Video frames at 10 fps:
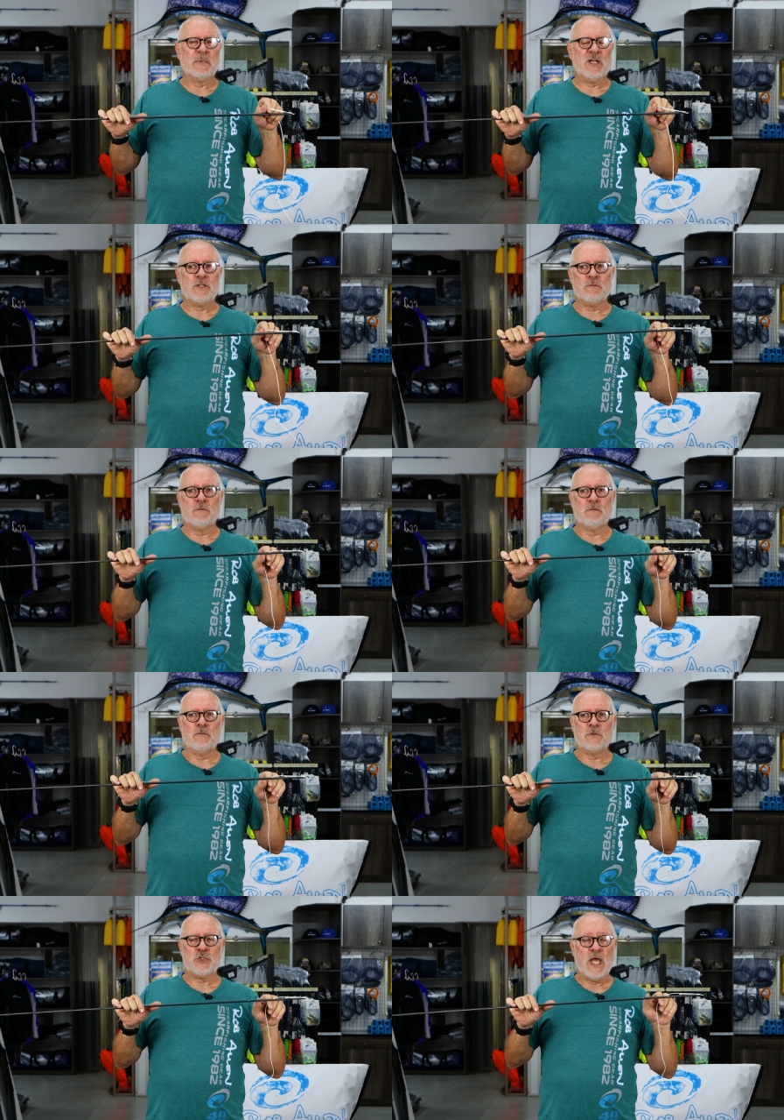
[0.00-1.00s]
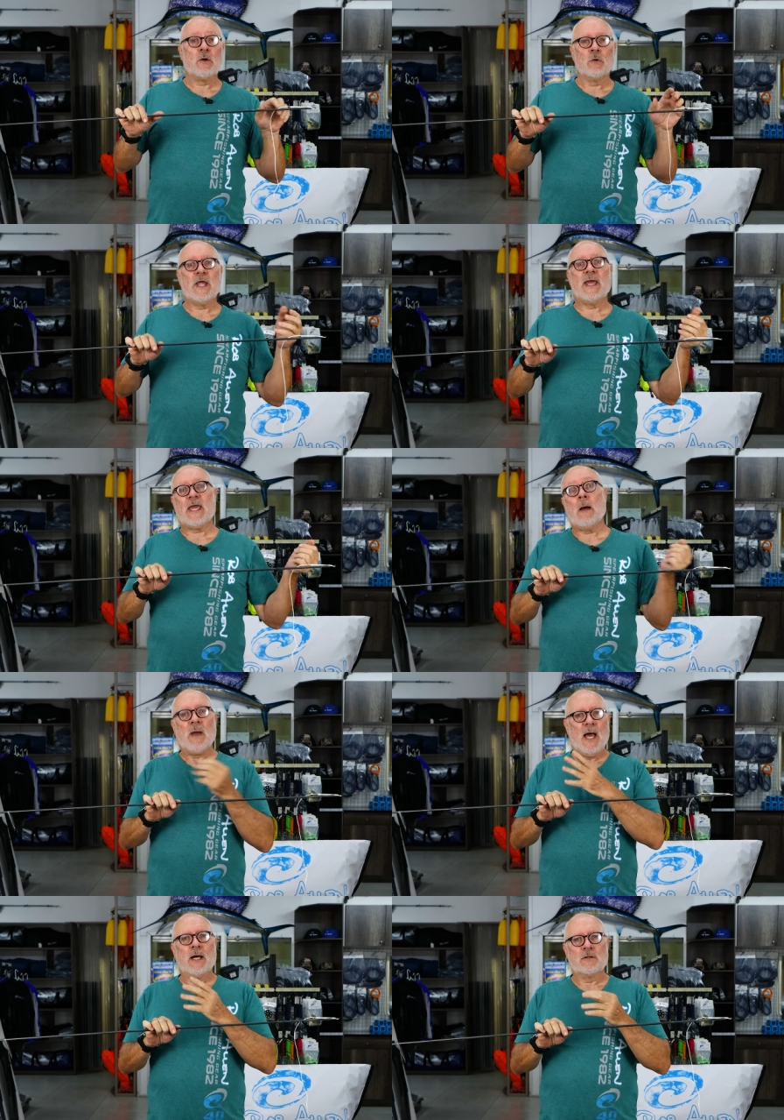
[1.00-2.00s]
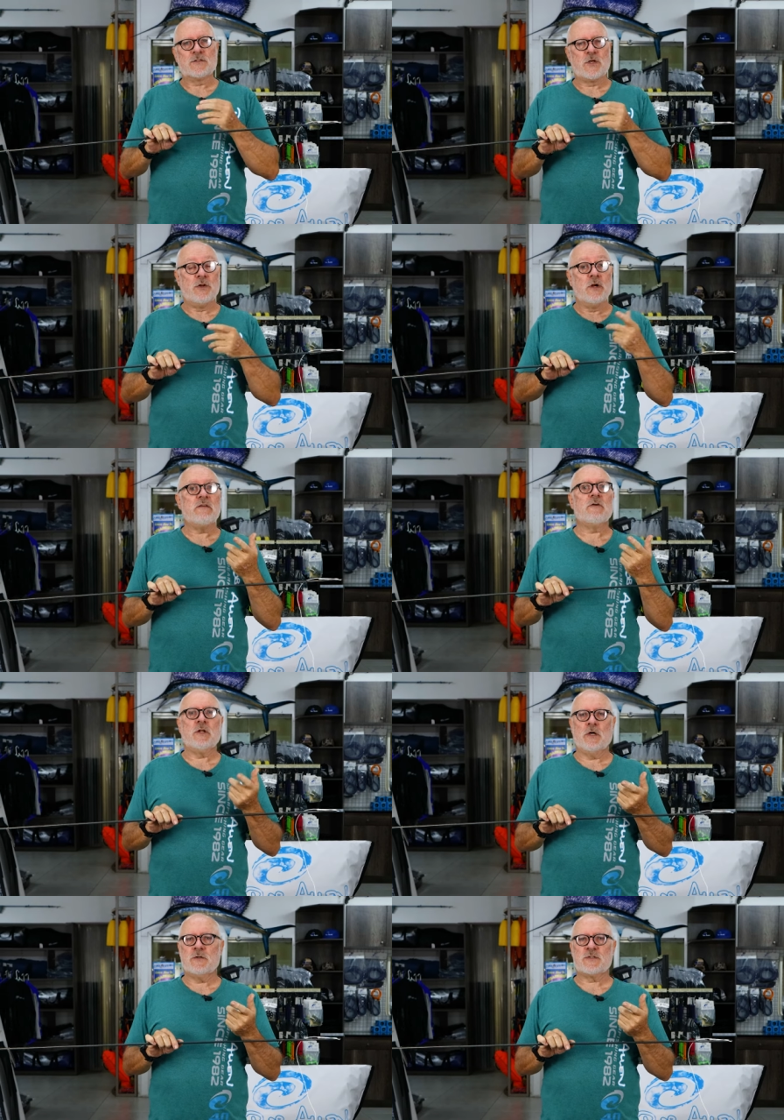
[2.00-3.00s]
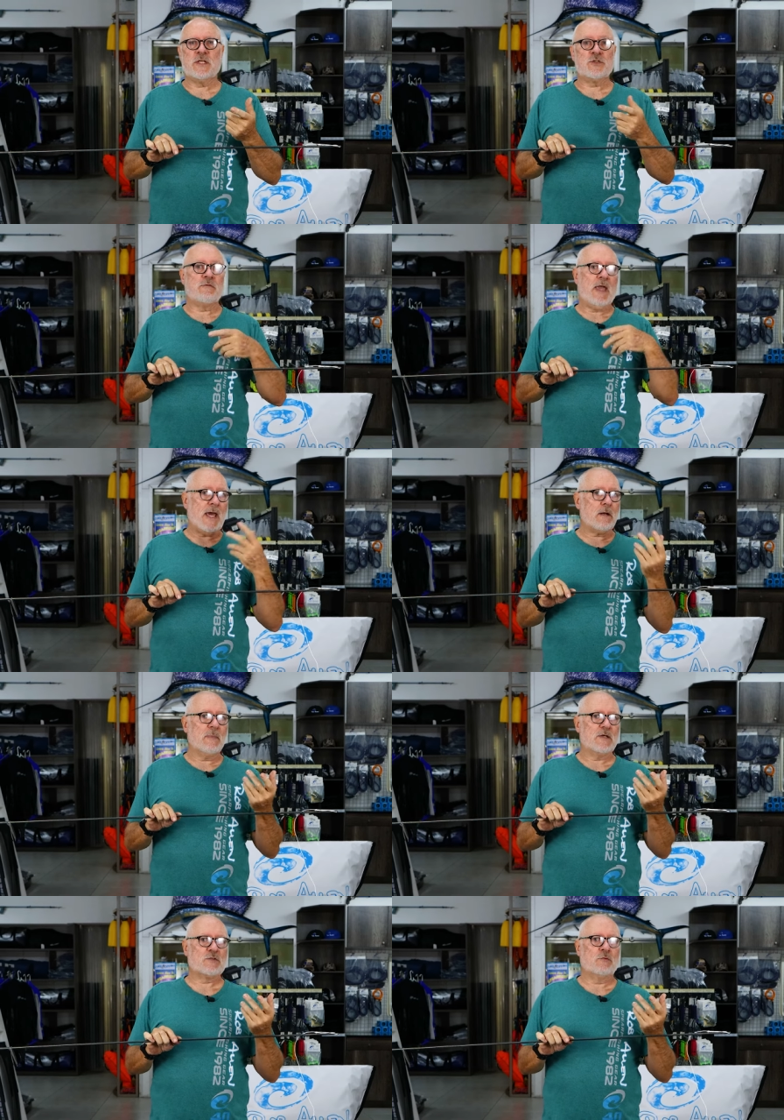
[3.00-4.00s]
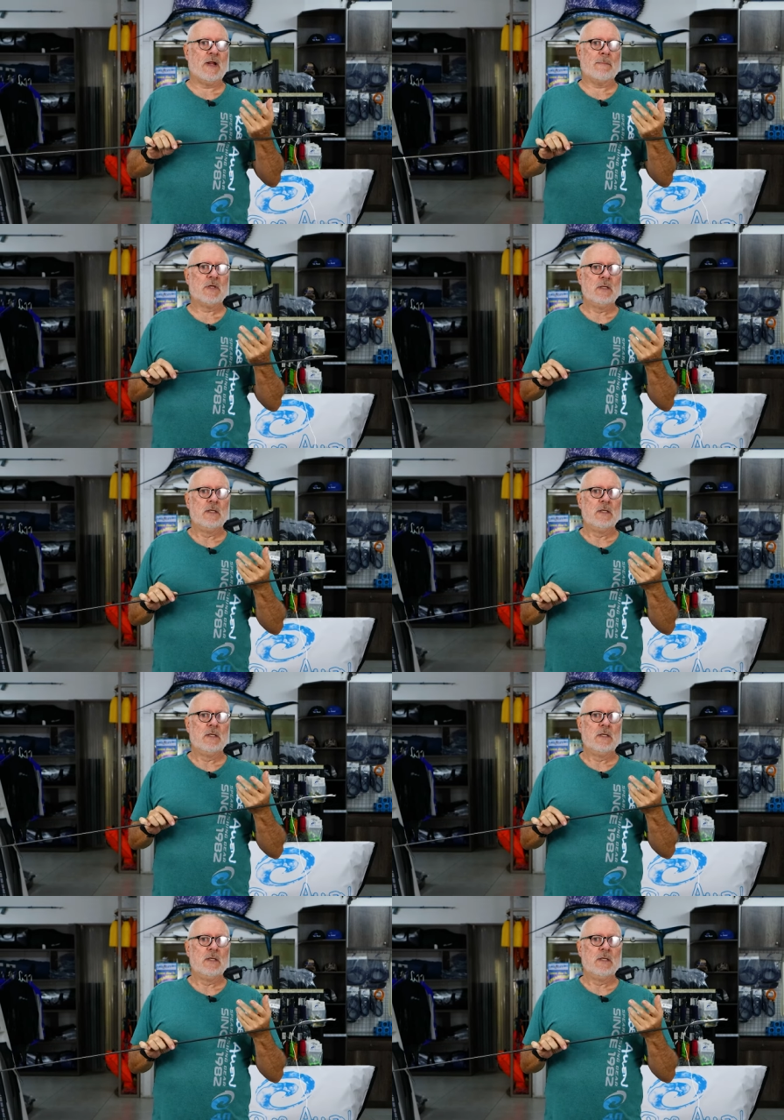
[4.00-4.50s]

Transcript: but in general they come out. So you don't even notice that you've had a muzzle wrap.